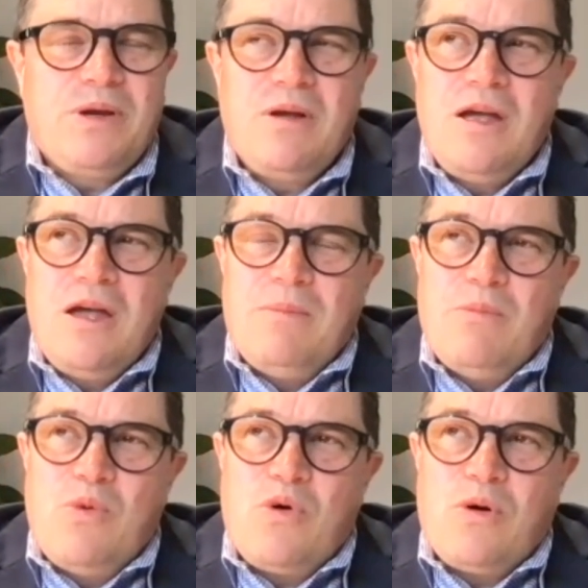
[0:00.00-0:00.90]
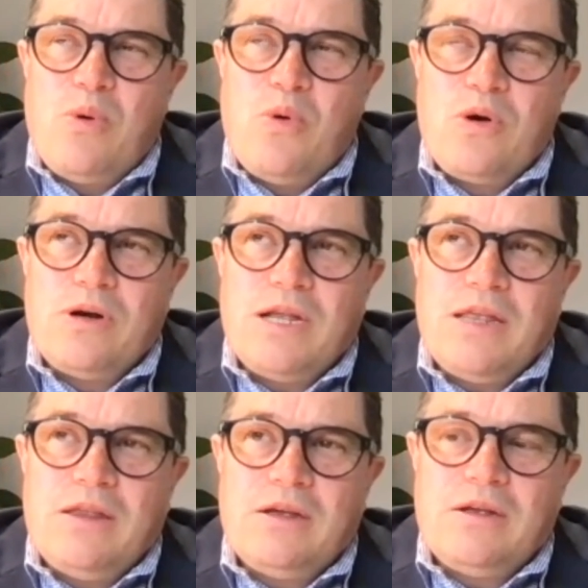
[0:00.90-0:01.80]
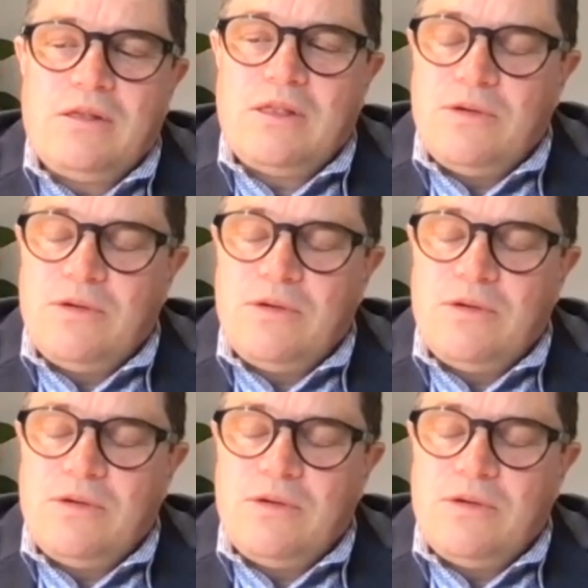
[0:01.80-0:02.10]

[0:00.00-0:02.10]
But more importantly, the